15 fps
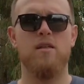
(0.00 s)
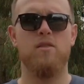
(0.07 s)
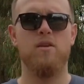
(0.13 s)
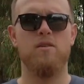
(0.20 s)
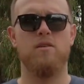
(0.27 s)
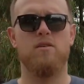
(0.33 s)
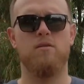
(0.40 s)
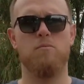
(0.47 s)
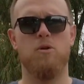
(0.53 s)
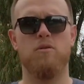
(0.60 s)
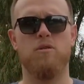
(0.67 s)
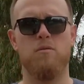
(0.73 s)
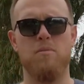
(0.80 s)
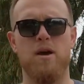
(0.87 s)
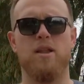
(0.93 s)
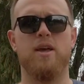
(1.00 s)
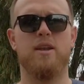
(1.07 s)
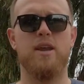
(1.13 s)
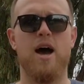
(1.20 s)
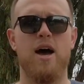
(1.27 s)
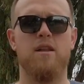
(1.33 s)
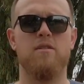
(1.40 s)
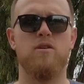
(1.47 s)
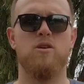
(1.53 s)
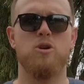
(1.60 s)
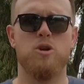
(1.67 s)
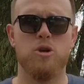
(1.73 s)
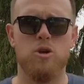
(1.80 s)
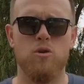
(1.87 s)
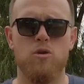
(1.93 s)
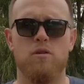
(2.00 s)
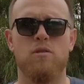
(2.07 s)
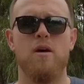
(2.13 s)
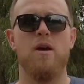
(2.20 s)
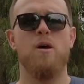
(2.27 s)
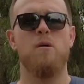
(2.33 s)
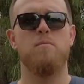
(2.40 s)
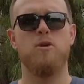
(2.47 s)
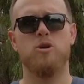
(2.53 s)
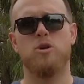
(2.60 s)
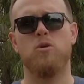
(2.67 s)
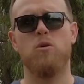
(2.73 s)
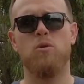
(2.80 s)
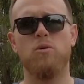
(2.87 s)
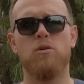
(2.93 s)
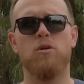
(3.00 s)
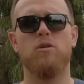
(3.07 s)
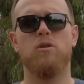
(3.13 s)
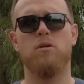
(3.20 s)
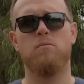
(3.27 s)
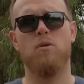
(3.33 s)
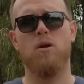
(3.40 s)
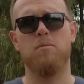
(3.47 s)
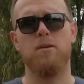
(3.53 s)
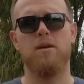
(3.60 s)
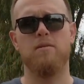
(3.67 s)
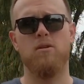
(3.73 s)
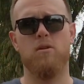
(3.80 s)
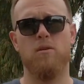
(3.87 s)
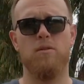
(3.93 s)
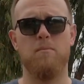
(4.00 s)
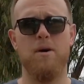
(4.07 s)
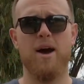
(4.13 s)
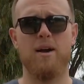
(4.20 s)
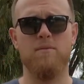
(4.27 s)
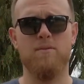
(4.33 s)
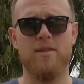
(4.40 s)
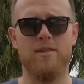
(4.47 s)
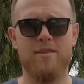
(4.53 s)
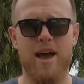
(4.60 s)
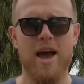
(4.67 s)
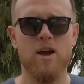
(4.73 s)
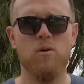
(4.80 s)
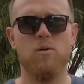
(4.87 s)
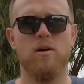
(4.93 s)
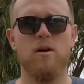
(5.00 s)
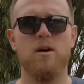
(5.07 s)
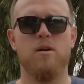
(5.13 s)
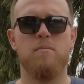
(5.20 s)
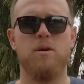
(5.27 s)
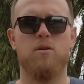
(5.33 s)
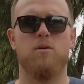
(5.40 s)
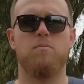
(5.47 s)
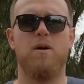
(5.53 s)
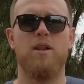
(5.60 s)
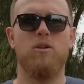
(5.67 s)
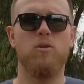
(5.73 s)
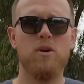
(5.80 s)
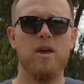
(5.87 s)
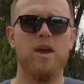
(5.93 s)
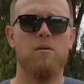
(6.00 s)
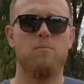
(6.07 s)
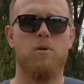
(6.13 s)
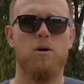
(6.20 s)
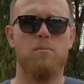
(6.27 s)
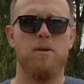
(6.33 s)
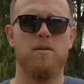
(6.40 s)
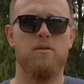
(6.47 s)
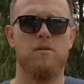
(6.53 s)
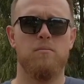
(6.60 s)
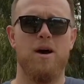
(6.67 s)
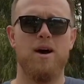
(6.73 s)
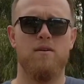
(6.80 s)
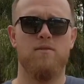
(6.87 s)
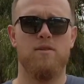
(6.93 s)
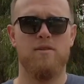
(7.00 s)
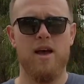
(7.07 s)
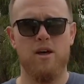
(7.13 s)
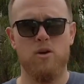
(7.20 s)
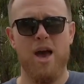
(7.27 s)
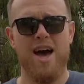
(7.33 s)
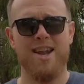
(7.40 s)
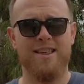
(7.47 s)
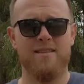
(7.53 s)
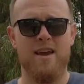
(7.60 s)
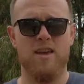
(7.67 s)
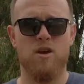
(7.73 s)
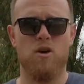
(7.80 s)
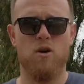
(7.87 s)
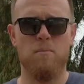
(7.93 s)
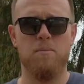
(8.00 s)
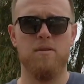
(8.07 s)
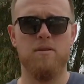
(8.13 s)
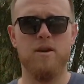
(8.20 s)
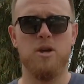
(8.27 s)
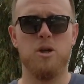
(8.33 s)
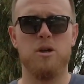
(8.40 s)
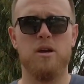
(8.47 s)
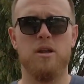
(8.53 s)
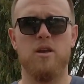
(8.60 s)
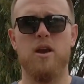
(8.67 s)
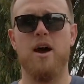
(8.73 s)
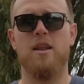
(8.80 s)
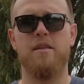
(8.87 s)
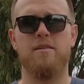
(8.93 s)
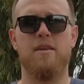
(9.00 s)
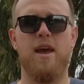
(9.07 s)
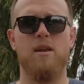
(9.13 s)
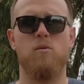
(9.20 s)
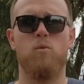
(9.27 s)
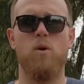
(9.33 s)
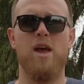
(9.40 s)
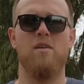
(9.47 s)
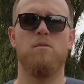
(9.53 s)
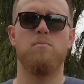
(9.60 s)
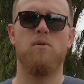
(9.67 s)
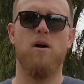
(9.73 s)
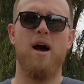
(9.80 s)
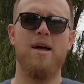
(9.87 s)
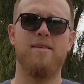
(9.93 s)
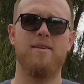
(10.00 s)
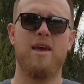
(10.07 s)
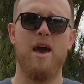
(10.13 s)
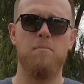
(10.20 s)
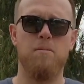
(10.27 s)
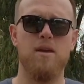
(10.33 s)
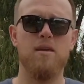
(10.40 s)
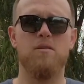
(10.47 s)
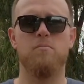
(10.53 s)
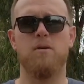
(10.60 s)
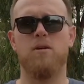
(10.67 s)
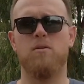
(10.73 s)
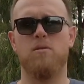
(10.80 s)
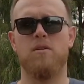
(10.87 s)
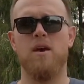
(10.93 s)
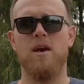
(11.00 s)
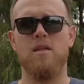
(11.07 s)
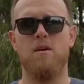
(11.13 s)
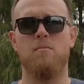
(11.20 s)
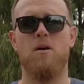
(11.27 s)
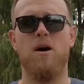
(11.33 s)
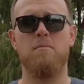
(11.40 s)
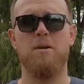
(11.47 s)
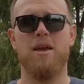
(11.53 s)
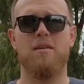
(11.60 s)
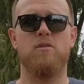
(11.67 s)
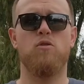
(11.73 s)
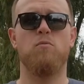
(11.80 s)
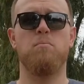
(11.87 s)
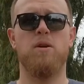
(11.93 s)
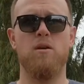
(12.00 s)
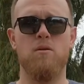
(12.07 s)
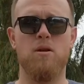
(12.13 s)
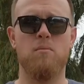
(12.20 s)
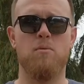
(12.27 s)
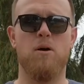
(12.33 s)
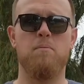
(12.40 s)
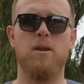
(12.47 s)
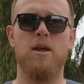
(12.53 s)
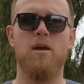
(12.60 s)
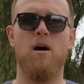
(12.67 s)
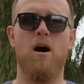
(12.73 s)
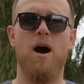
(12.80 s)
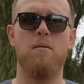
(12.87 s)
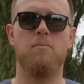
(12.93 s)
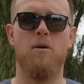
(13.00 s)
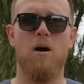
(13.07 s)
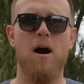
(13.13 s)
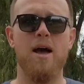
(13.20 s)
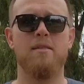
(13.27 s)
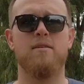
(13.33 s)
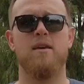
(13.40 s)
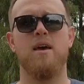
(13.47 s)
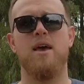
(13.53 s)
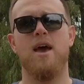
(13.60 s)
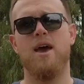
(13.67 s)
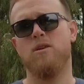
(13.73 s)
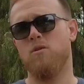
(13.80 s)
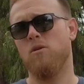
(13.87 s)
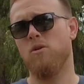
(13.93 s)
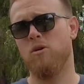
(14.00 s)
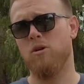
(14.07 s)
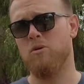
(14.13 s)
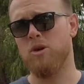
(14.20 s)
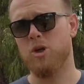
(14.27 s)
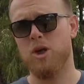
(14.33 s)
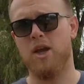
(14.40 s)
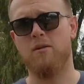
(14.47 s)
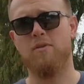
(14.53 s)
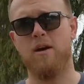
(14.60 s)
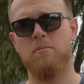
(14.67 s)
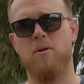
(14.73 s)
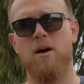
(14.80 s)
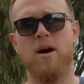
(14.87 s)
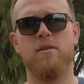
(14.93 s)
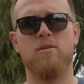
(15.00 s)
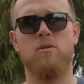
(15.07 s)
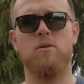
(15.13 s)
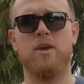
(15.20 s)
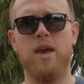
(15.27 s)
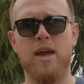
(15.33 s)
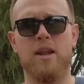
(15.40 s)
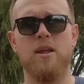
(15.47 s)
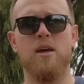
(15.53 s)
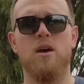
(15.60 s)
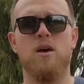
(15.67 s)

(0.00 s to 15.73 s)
this is the most compelling data that you should use. But you should also look at properties that are on the market for sale, because by looking at properties on the market for sale, you understand your competition and you understand where the price cap is, because there might be a superior property at a higher price and you're not going to achieve that price. So again,